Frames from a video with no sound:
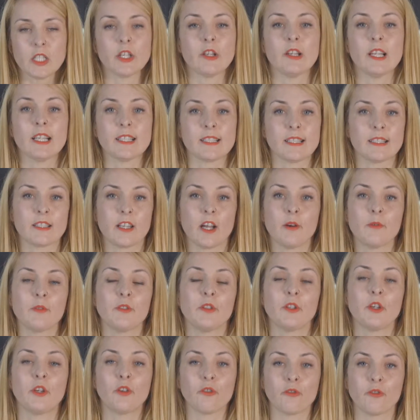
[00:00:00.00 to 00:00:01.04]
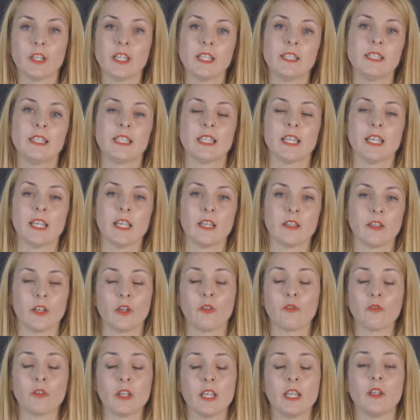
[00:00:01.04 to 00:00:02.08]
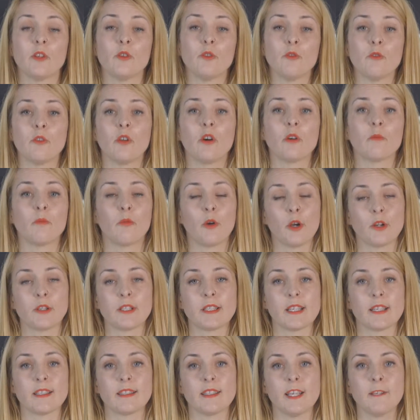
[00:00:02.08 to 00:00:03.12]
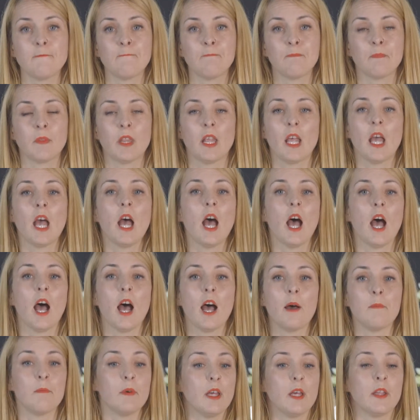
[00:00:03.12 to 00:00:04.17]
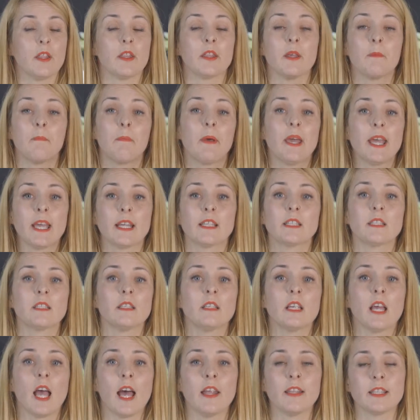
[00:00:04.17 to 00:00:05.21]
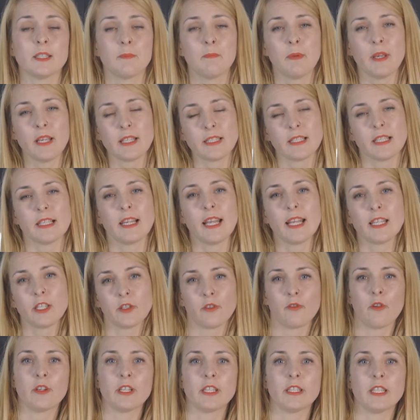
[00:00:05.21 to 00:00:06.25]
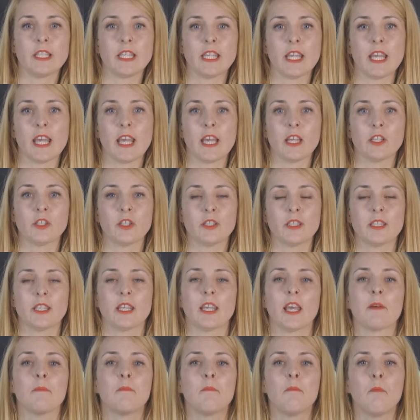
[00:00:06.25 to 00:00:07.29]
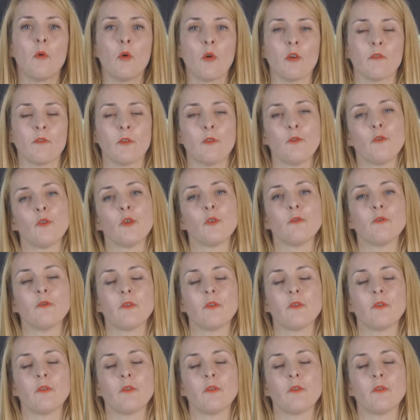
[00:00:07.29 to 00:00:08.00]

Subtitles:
So let's start with the green tea, the green oolong processing. They're picked, and it's picked later on in the year just to get more of a full